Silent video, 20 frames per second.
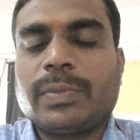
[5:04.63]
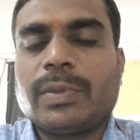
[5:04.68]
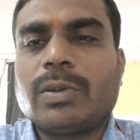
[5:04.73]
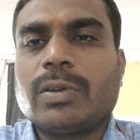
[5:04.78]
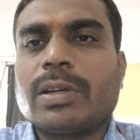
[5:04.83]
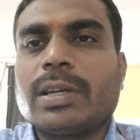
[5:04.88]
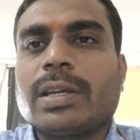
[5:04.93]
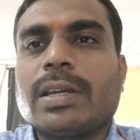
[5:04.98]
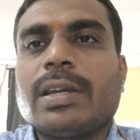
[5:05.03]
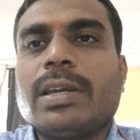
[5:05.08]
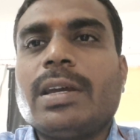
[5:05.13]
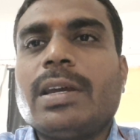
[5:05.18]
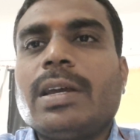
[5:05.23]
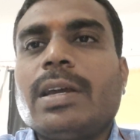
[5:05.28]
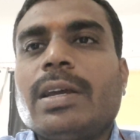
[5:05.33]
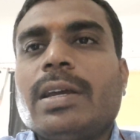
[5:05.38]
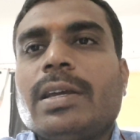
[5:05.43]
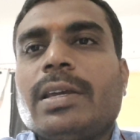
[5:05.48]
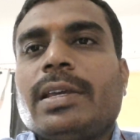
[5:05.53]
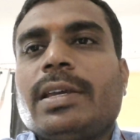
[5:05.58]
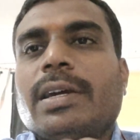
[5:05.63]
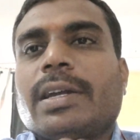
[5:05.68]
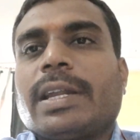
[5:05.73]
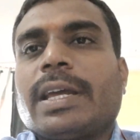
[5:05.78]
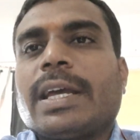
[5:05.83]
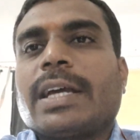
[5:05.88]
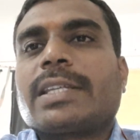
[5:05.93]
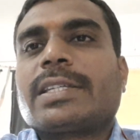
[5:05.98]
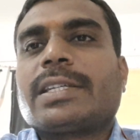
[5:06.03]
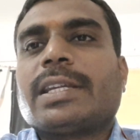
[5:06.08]
Okay.
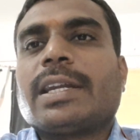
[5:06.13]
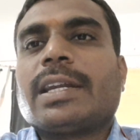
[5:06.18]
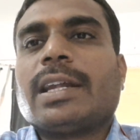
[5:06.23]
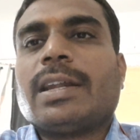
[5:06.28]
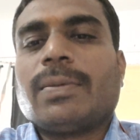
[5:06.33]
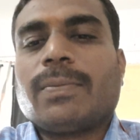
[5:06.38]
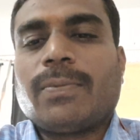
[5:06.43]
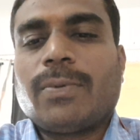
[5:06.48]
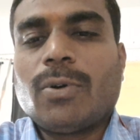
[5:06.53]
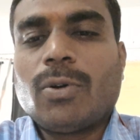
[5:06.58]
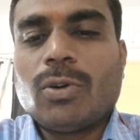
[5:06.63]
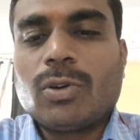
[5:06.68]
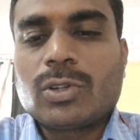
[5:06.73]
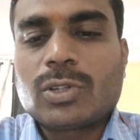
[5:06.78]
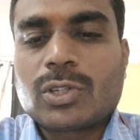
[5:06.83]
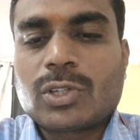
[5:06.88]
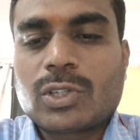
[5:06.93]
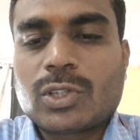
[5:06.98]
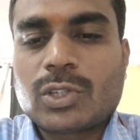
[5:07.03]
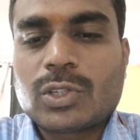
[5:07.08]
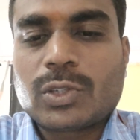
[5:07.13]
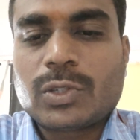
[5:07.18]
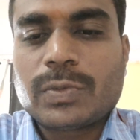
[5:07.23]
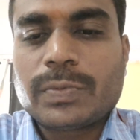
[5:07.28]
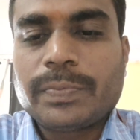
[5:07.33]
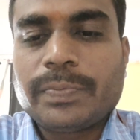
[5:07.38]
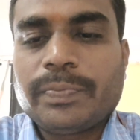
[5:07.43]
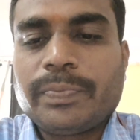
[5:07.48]
Here external force,